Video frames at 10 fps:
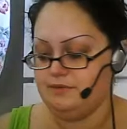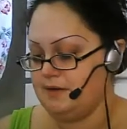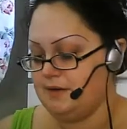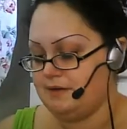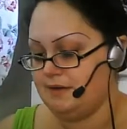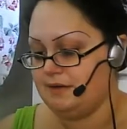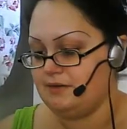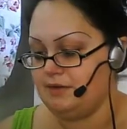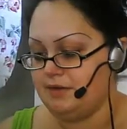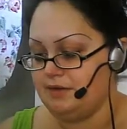various kinds
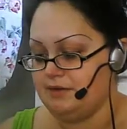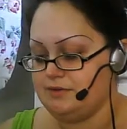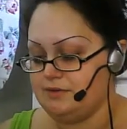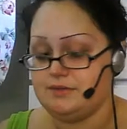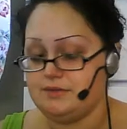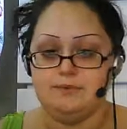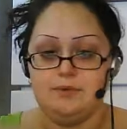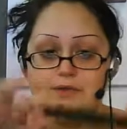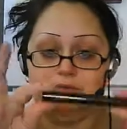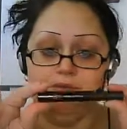of eyeliners.
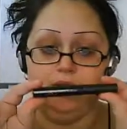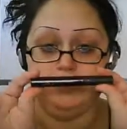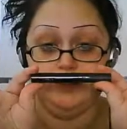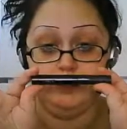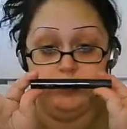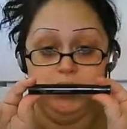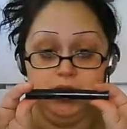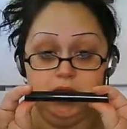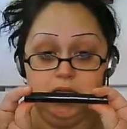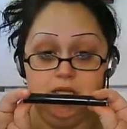We have liquid.
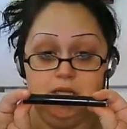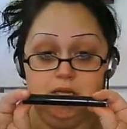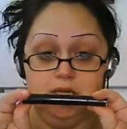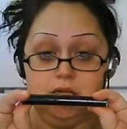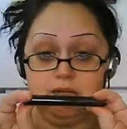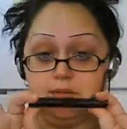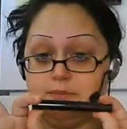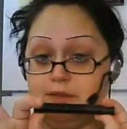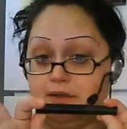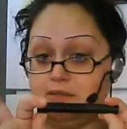This
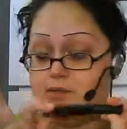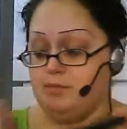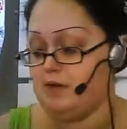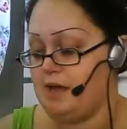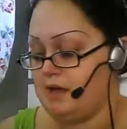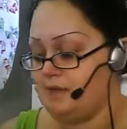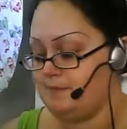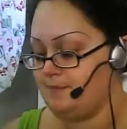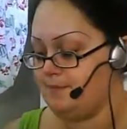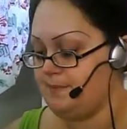is my liquid black.
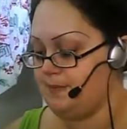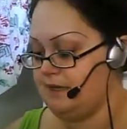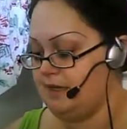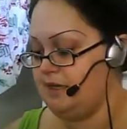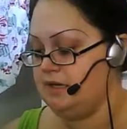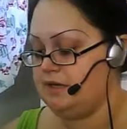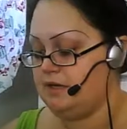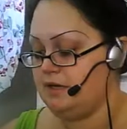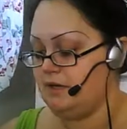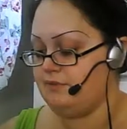
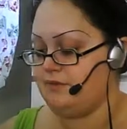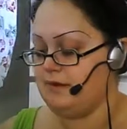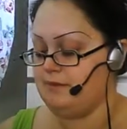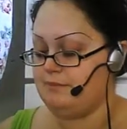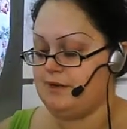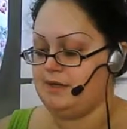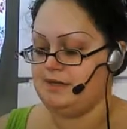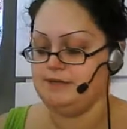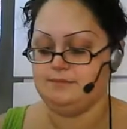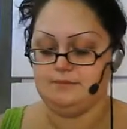I've got
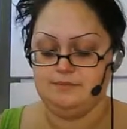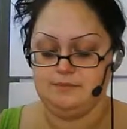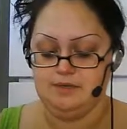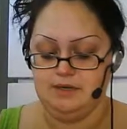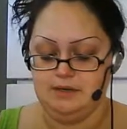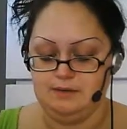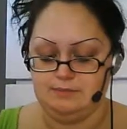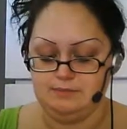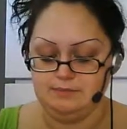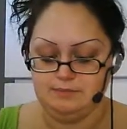my
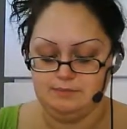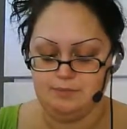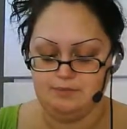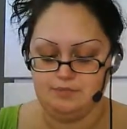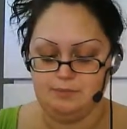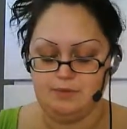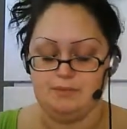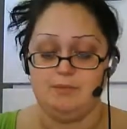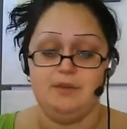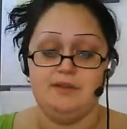um, Perfect Point
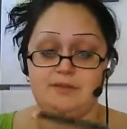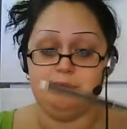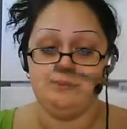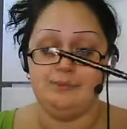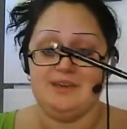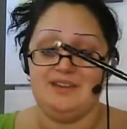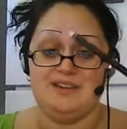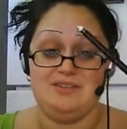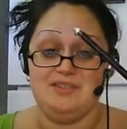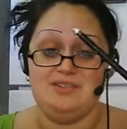Plus by
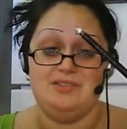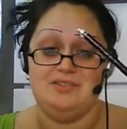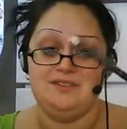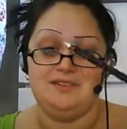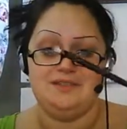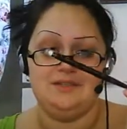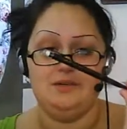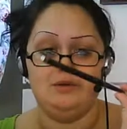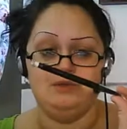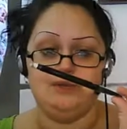CoverGirl. This is the
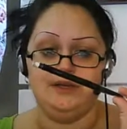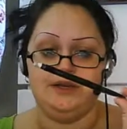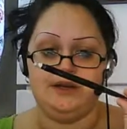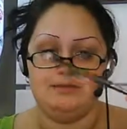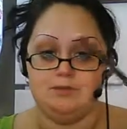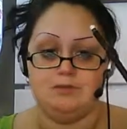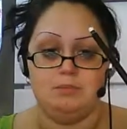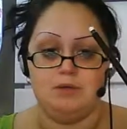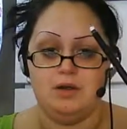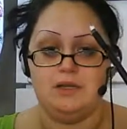only CoverGirl
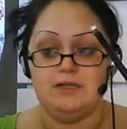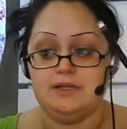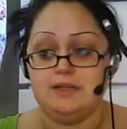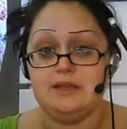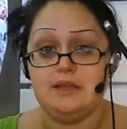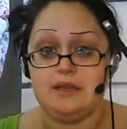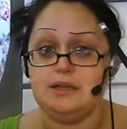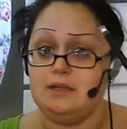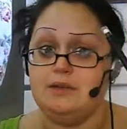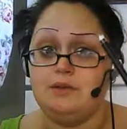product I think I
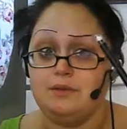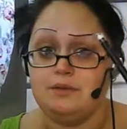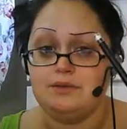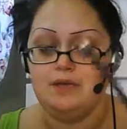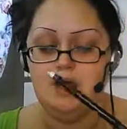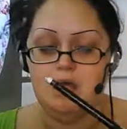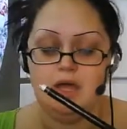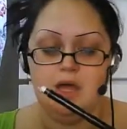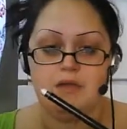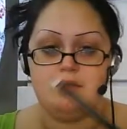can use
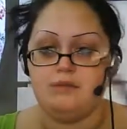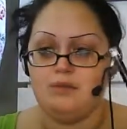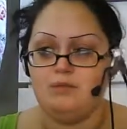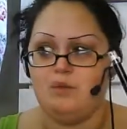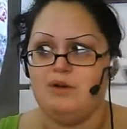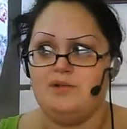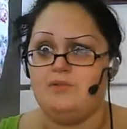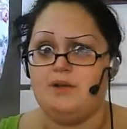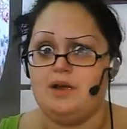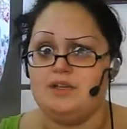other than one of
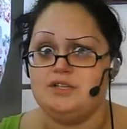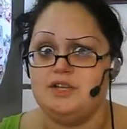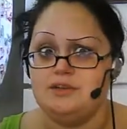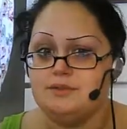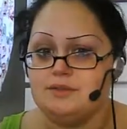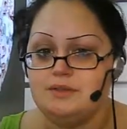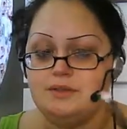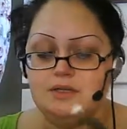their eyeshadows.